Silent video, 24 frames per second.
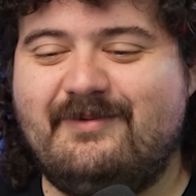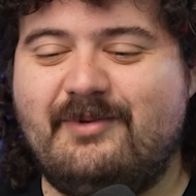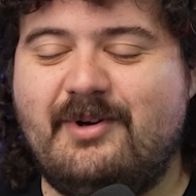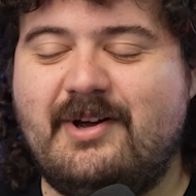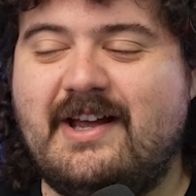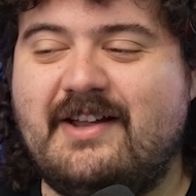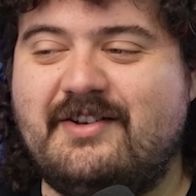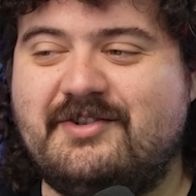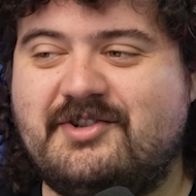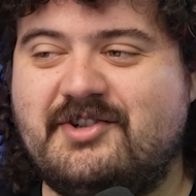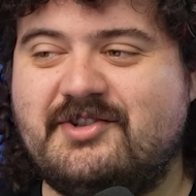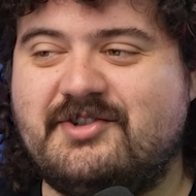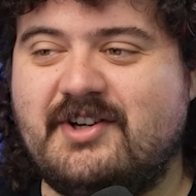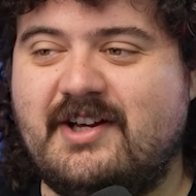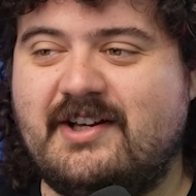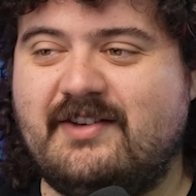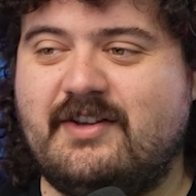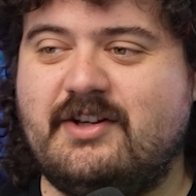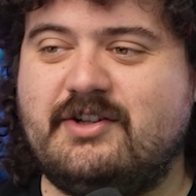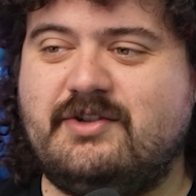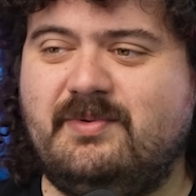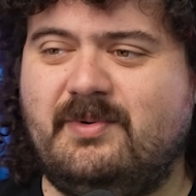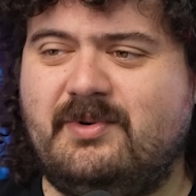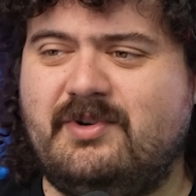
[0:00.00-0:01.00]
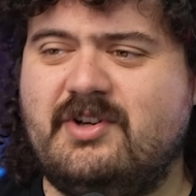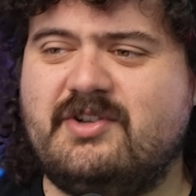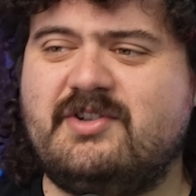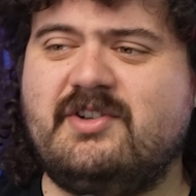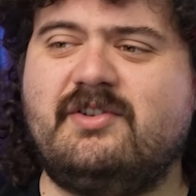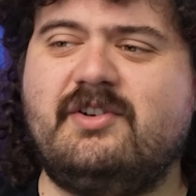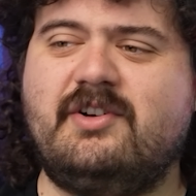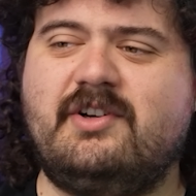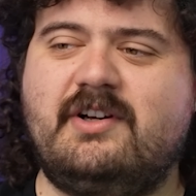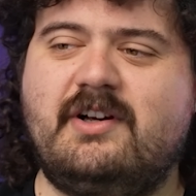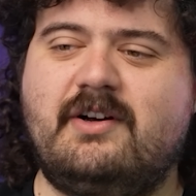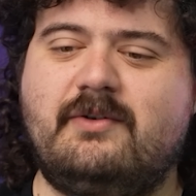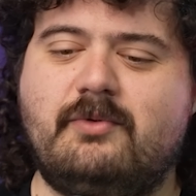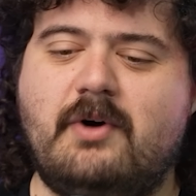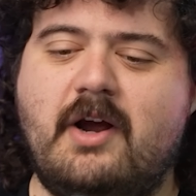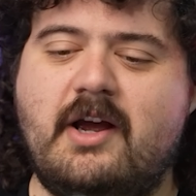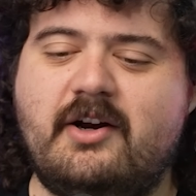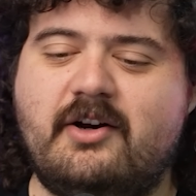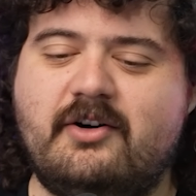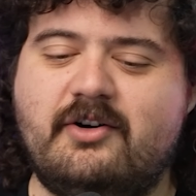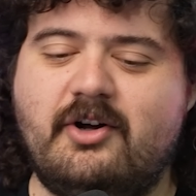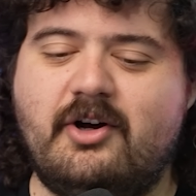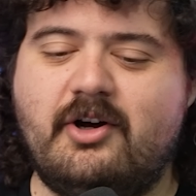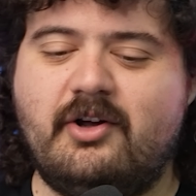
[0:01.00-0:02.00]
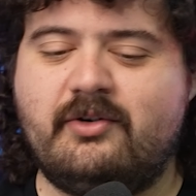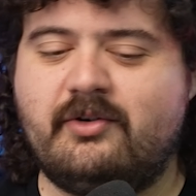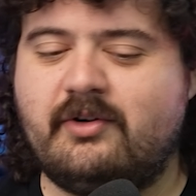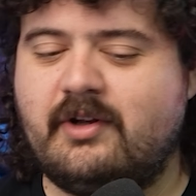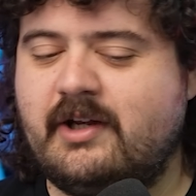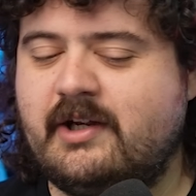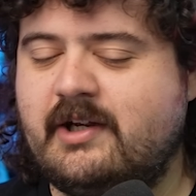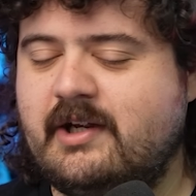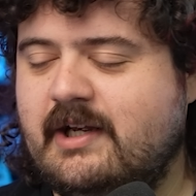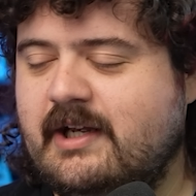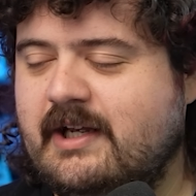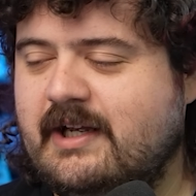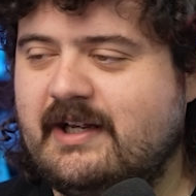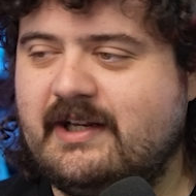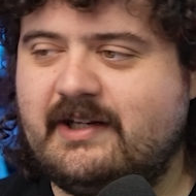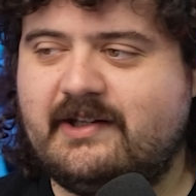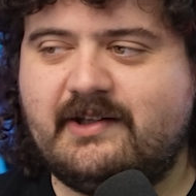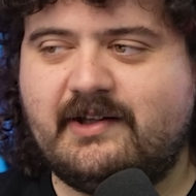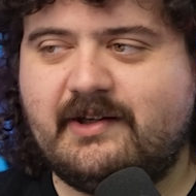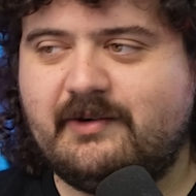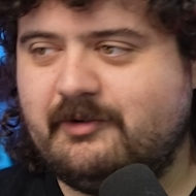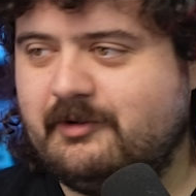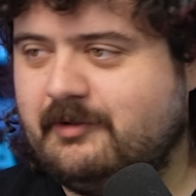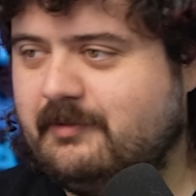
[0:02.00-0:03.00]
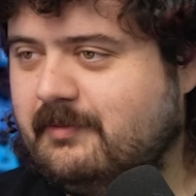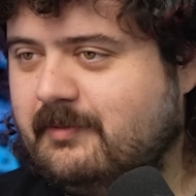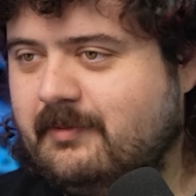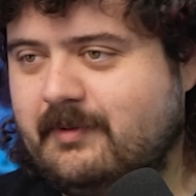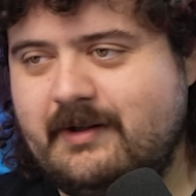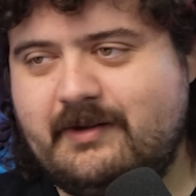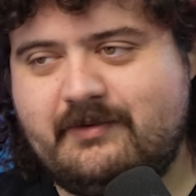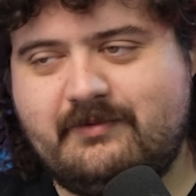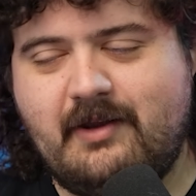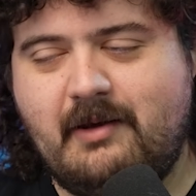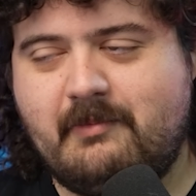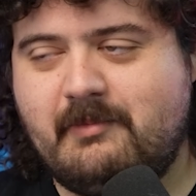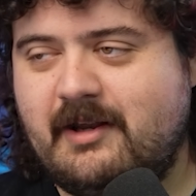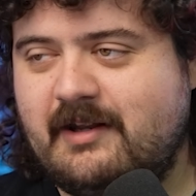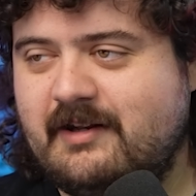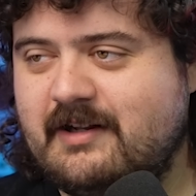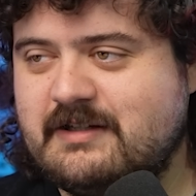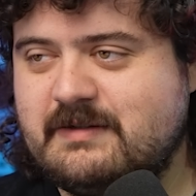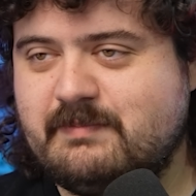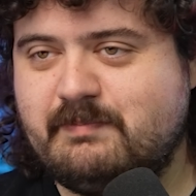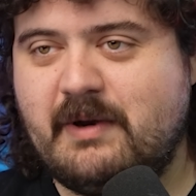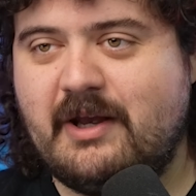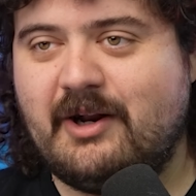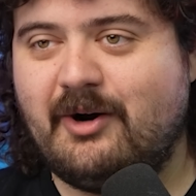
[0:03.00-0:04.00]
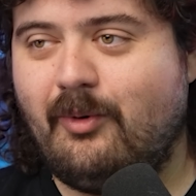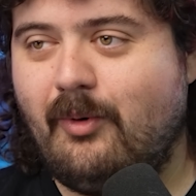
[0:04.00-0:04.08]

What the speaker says: Well, yeah, this is like, this one doesn't look right at all. And they're like, I mean, it's been a